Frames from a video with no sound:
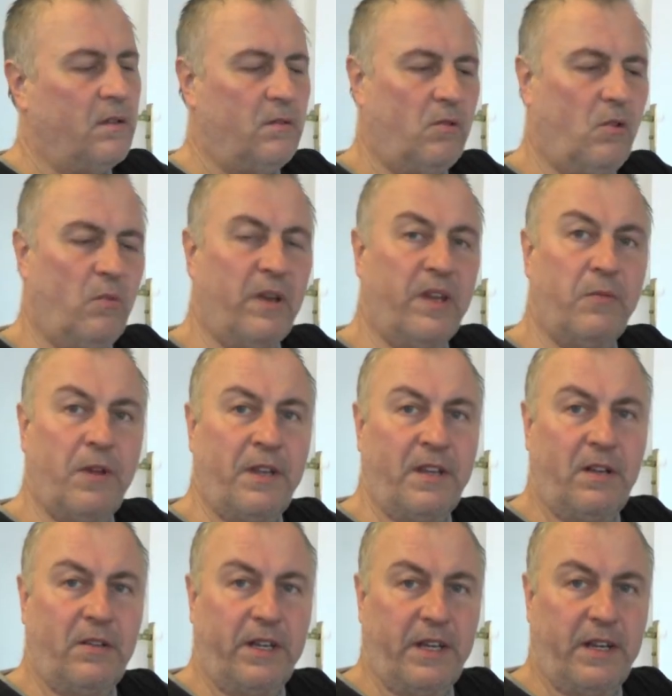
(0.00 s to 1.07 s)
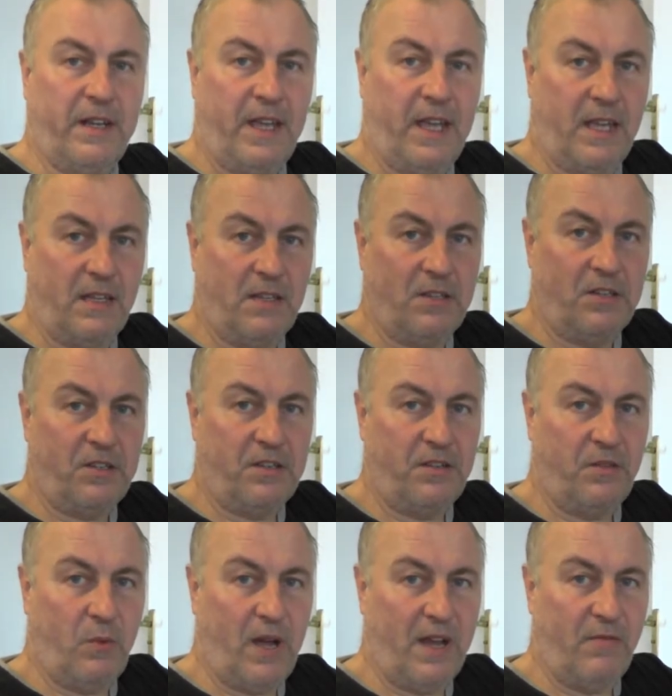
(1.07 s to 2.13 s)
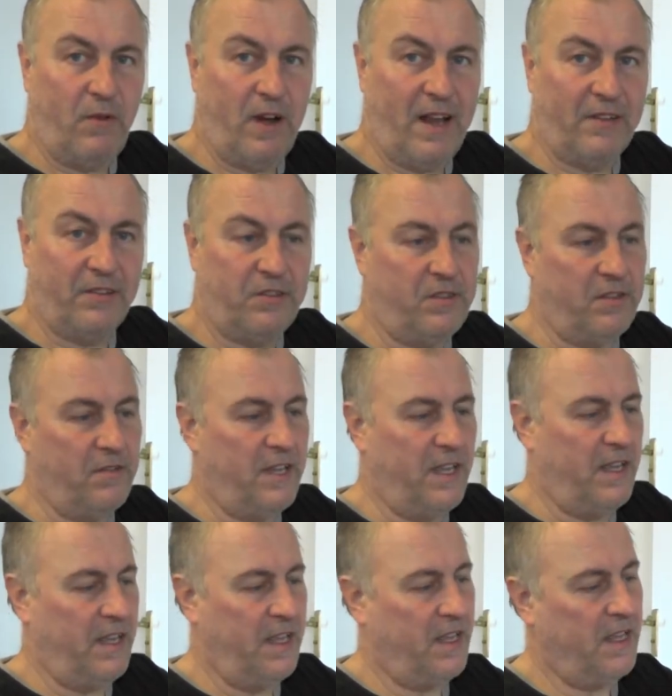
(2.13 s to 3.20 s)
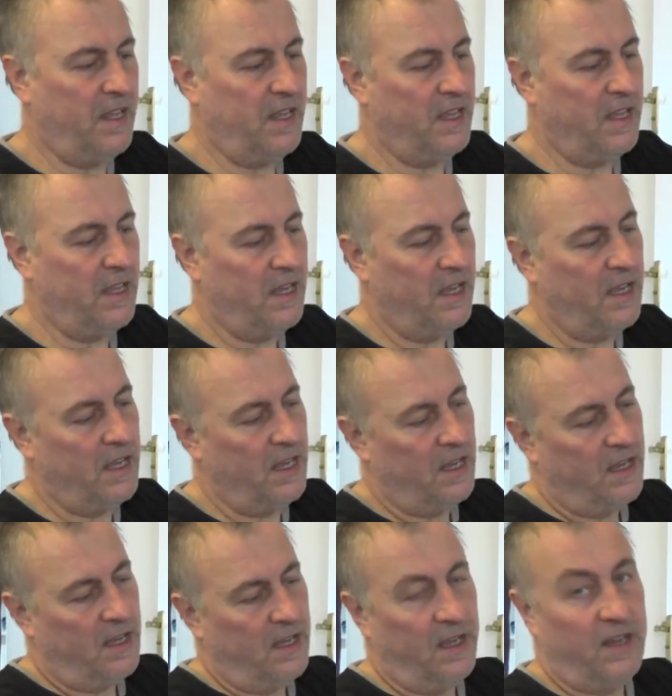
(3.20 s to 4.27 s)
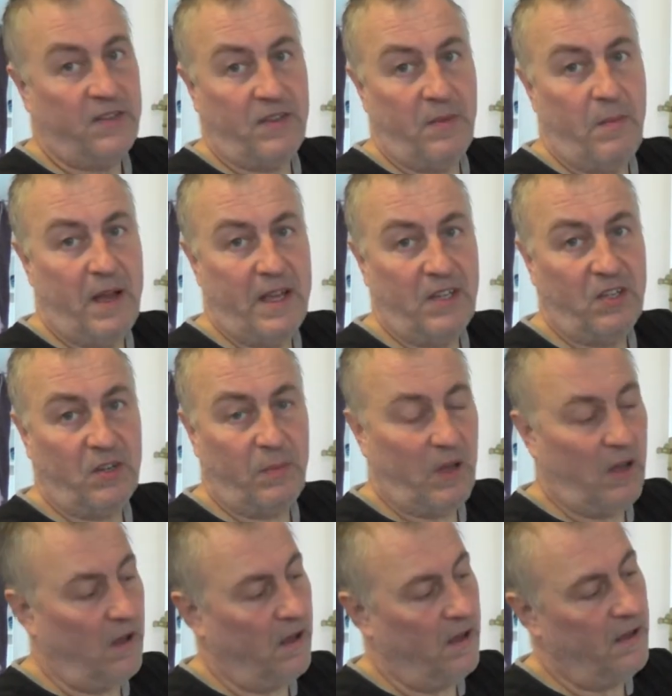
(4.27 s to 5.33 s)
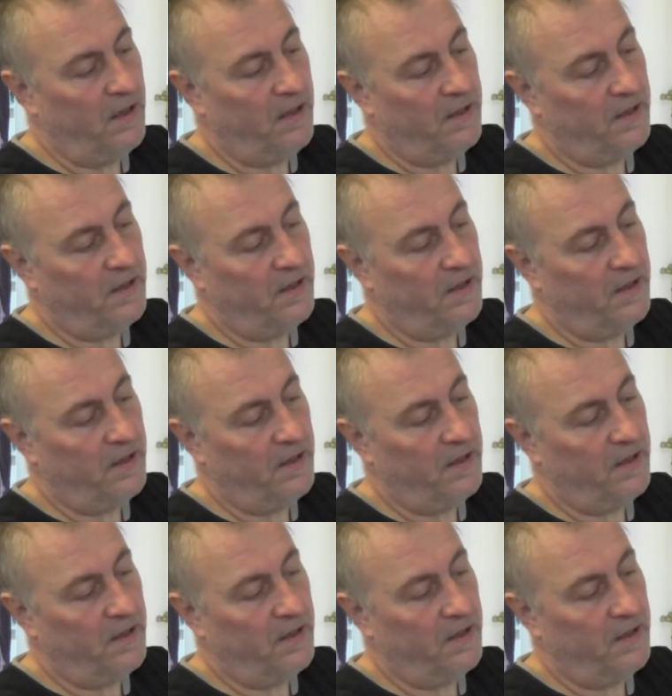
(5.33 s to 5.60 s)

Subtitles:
Normally when you're looking at a hinge, the way round to do it is the major part,